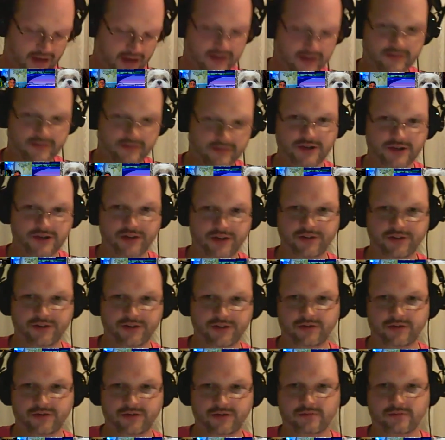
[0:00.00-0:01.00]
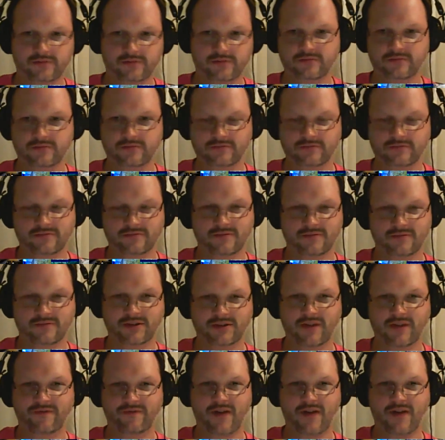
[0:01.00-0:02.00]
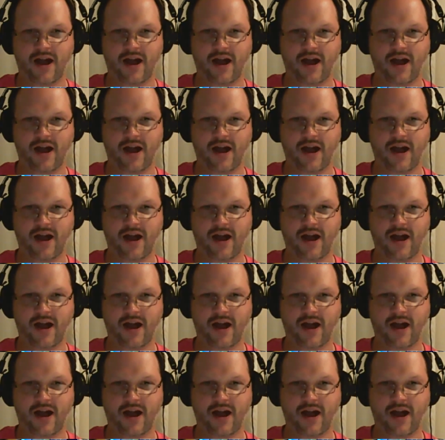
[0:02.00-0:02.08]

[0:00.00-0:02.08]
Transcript: Jesus Christ. What the fuck?